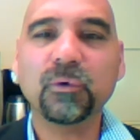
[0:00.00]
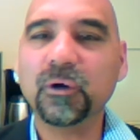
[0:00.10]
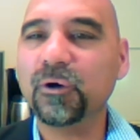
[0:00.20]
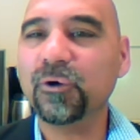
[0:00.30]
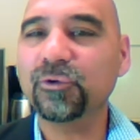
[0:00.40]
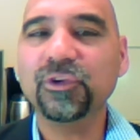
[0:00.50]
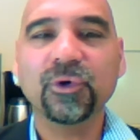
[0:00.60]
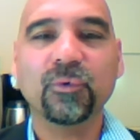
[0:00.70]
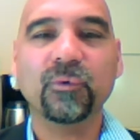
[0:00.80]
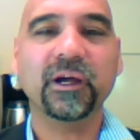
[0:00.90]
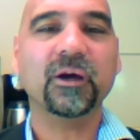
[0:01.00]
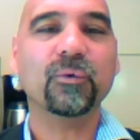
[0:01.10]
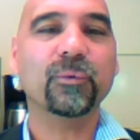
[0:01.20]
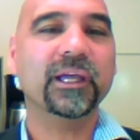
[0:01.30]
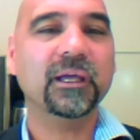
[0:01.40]
in this
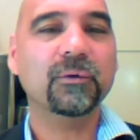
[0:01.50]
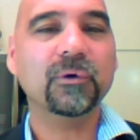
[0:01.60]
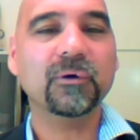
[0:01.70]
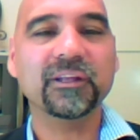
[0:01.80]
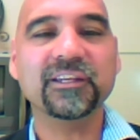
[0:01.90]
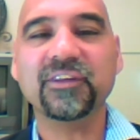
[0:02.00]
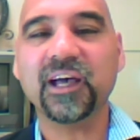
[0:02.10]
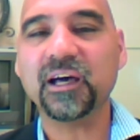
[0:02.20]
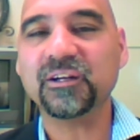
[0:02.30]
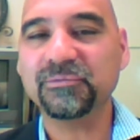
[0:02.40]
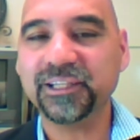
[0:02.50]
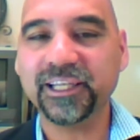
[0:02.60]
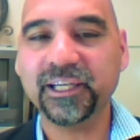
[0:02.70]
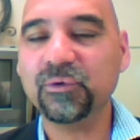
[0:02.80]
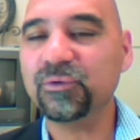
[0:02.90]
world where we
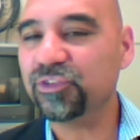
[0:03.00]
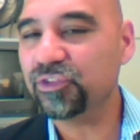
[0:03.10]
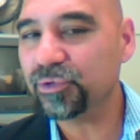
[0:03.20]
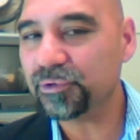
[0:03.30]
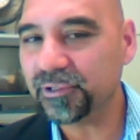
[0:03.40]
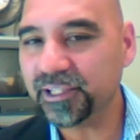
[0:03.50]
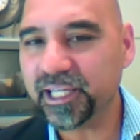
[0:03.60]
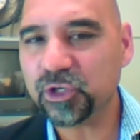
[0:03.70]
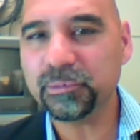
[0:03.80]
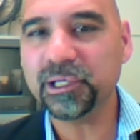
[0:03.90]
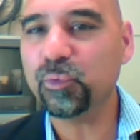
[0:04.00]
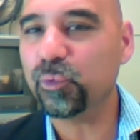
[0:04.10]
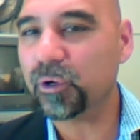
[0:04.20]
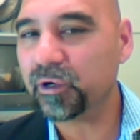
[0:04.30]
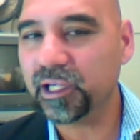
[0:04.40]
will undoubtedly
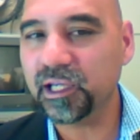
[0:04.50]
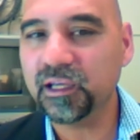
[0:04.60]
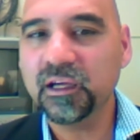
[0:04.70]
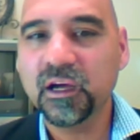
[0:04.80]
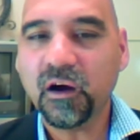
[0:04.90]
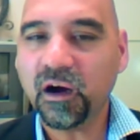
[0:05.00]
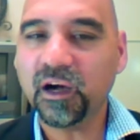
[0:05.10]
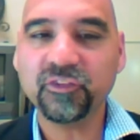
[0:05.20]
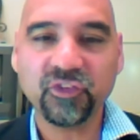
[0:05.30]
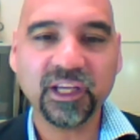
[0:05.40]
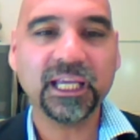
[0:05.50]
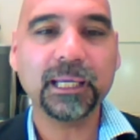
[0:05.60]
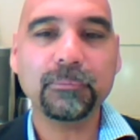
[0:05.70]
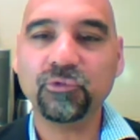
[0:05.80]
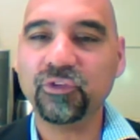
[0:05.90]
sooner or later be working
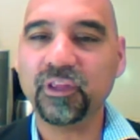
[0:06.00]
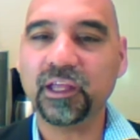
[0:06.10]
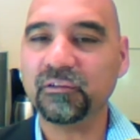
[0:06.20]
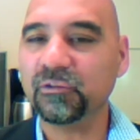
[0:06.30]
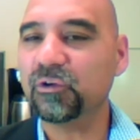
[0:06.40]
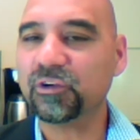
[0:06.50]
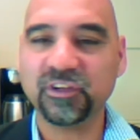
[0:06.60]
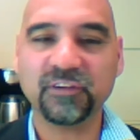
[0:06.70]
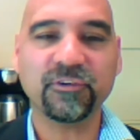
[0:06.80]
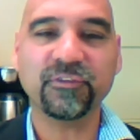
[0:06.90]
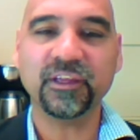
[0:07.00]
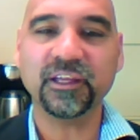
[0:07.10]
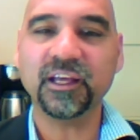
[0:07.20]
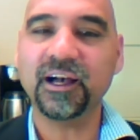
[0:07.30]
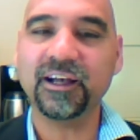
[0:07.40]
on teams
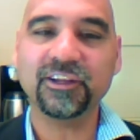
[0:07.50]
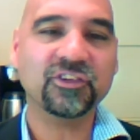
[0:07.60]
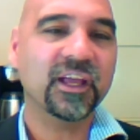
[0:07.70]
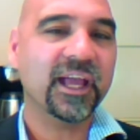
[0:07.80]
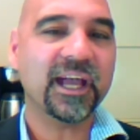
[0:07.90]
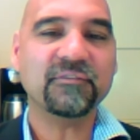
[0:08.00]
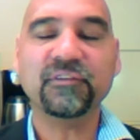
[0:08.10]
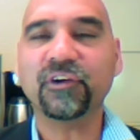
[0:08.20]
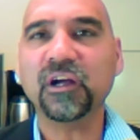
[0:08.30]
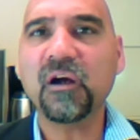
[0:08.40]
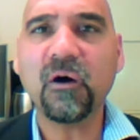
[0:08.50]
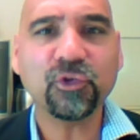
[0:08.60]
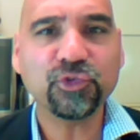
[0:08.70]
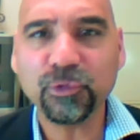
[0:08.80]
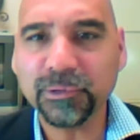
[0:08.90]
that look different than us,
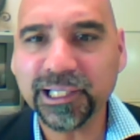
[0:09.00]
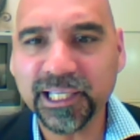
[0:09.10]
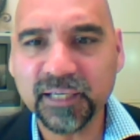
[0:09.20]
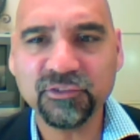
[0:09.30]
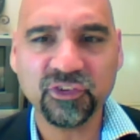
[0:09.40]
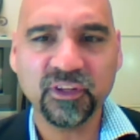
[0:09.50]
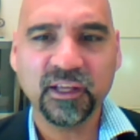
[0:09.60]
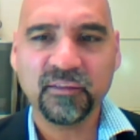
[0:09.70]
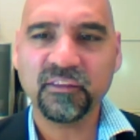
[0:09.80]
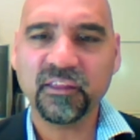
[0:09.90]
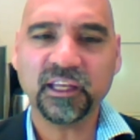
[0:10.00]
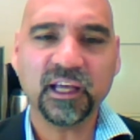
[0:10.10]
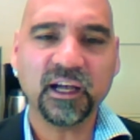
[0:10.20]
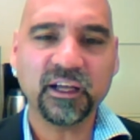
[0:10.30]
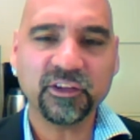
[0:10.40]
have different cultural
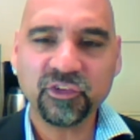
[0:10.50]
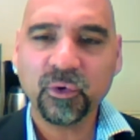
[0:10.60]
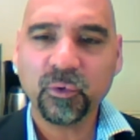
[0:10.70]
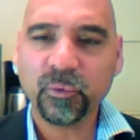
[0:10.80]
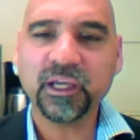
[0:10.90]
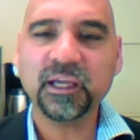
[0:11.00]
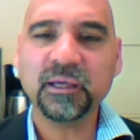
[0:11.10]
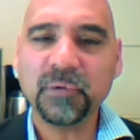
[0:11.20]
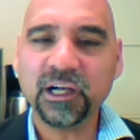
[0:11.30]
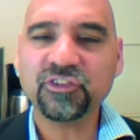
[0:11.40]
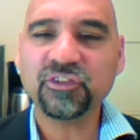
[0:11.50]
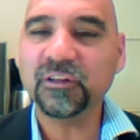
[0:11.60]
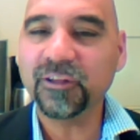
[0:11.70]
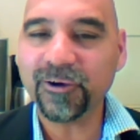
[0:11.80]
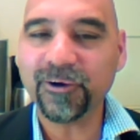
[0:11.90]
beliefs than us.
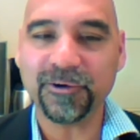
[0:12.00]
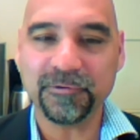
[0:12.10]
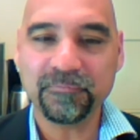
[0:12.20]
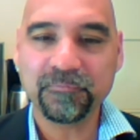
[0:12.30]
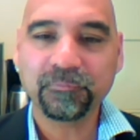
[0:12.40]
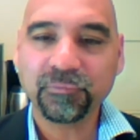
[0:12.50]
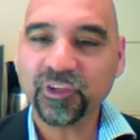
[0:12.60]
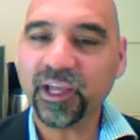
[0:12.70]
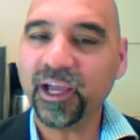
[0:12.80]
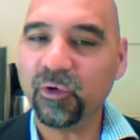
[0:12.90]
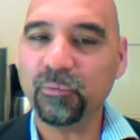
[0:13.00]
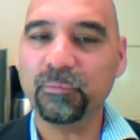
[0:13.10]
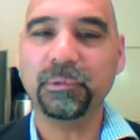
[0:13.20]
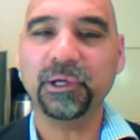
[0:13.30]
We must learn